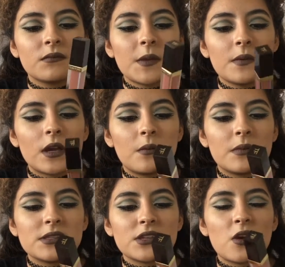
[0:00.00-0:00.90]
maybe a couple
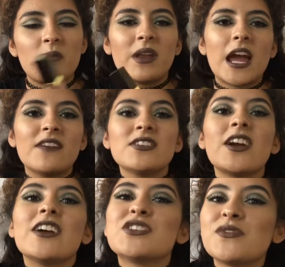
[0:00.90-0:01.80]
months ago, but I haven't
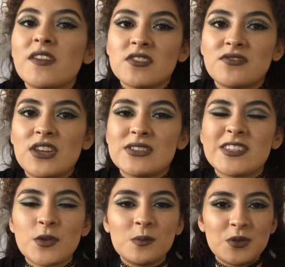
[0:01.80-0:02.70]
gotten to favorites videos.
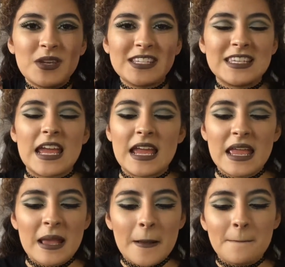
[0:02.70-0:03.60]
That's why I'm doing it today.
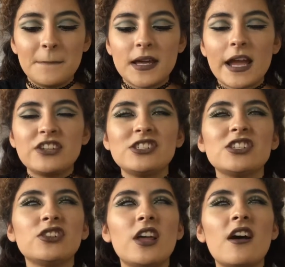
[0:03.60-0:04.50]
But I
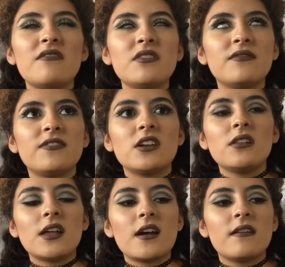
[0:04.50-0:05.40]
just love the
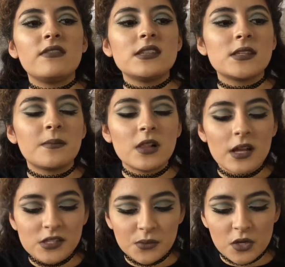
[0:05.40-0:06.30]
feel of these lip
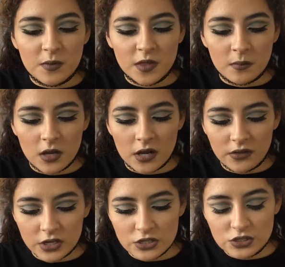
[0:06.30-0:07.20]
glosses when you put them
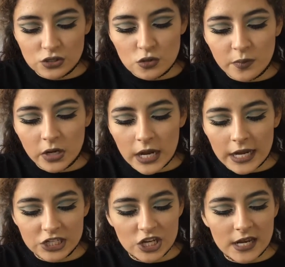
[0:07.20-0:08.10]
on. They're super
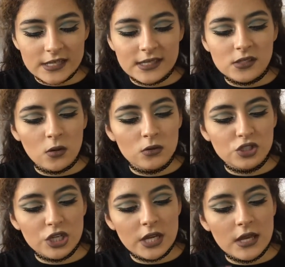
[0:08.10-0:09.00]
high shine. It says
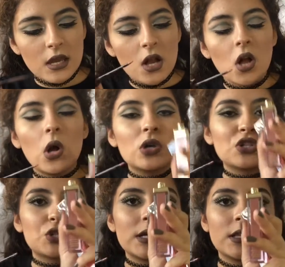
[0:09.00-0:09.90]
Ultra
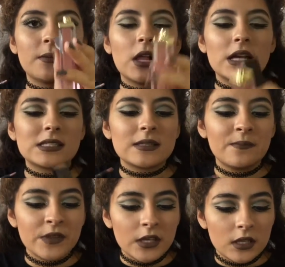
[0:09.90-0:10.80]
Shine Lip Gloss.
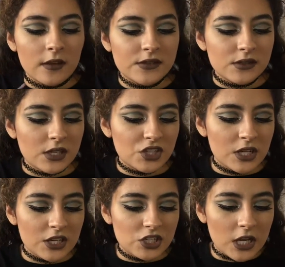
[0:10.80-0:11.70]
Gives you such
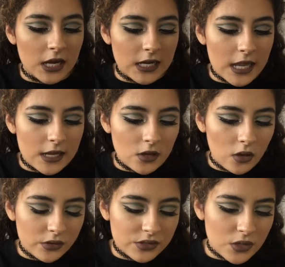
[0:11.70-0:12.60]
a nice shine, and
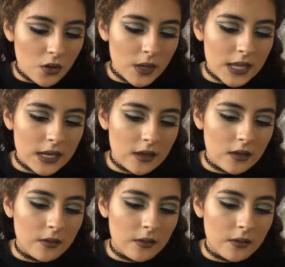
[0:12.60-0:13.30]
also it